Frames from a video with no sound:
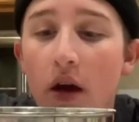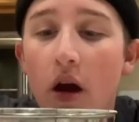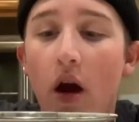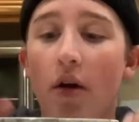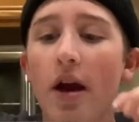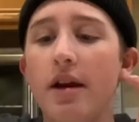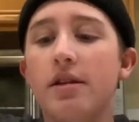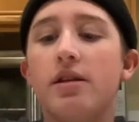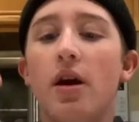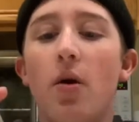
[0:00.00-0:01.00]
All right,
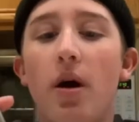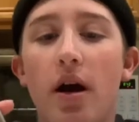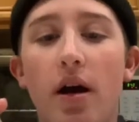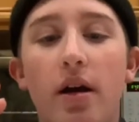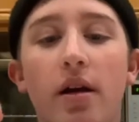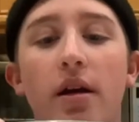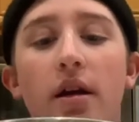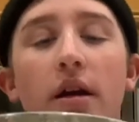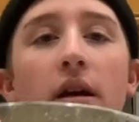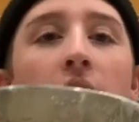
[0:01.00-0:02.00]
so
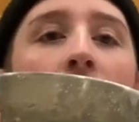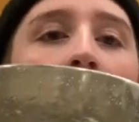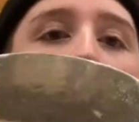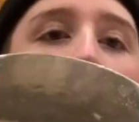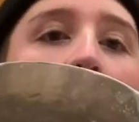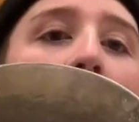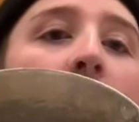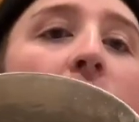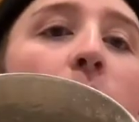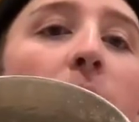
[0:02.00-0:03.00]
I have
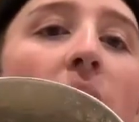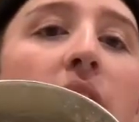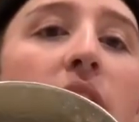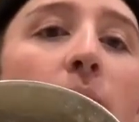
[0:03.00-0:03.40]
combined